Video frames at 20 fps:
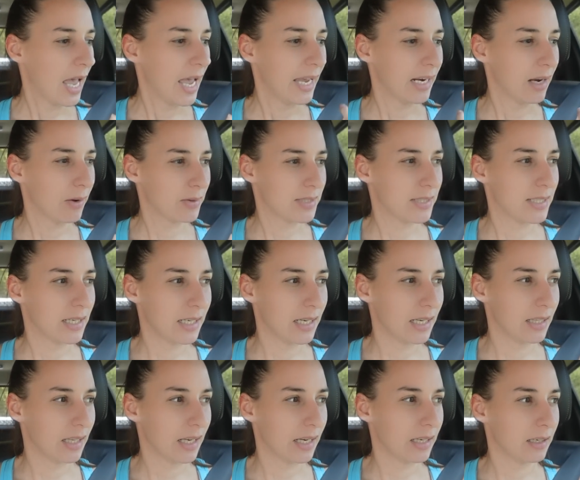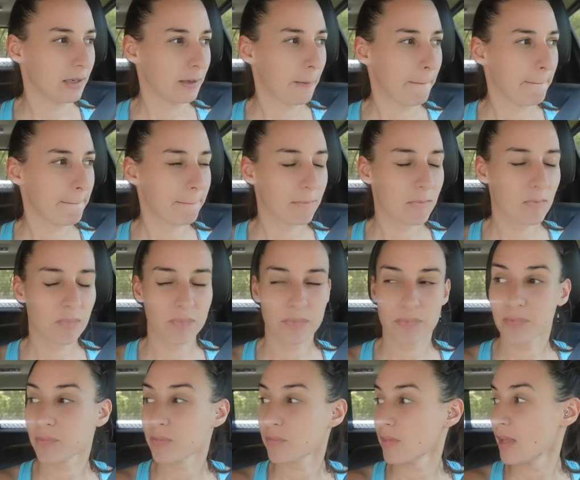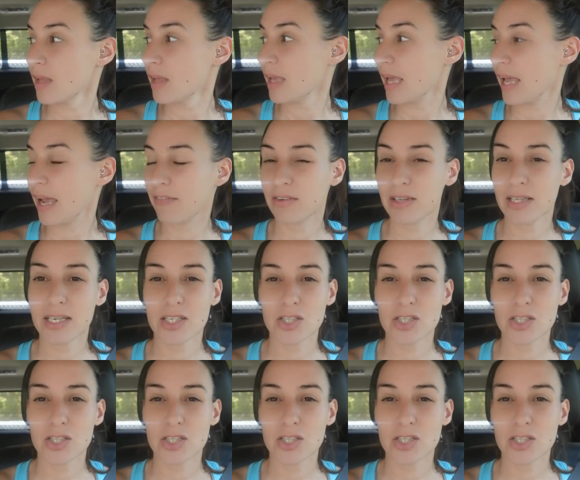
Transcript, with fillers: And I was thinking like, everything